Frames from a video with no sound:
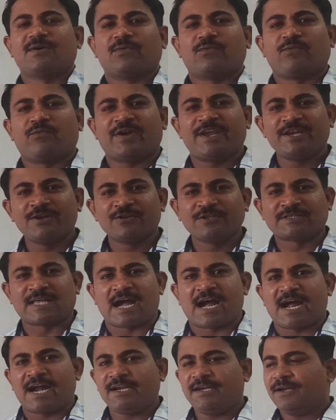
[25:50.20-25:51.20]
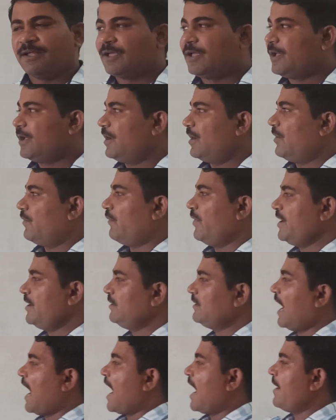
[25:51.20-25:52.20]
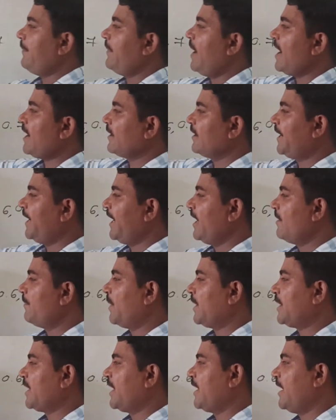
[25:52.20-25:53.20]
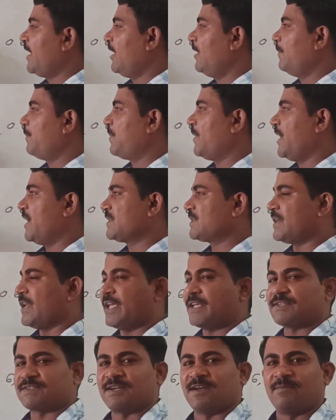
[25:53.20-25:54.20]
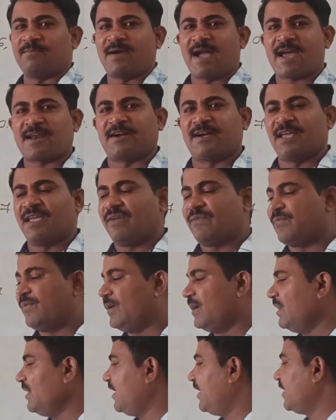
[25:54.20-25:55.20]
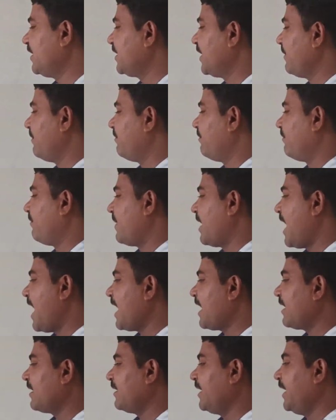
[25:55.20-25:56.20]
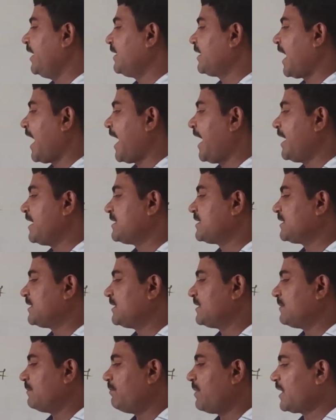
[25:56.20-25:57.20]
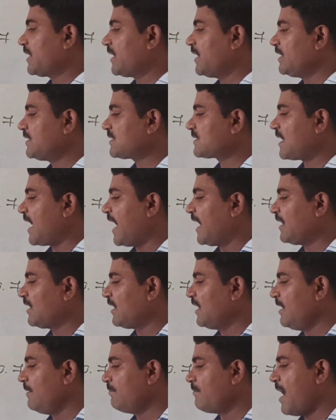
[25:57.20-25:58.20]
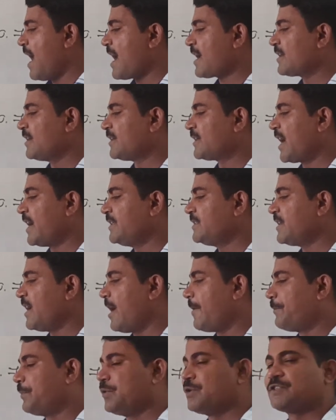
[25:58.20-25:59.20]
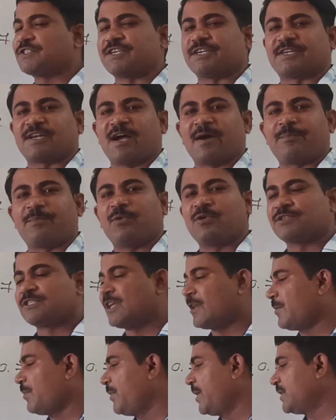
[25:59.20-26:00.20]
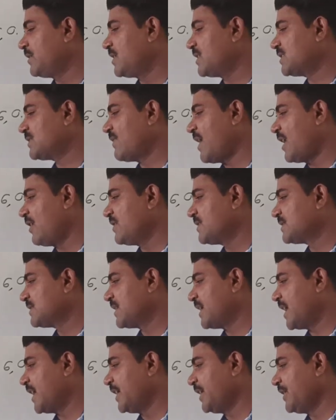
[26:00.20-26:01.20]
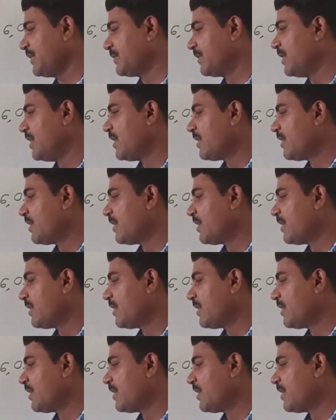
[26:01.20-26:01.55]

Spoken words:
We know that when diamagnetic material placed in external magnetic field, it magnetized, but it slightly magnetized opposite. Opposite means this value is negative.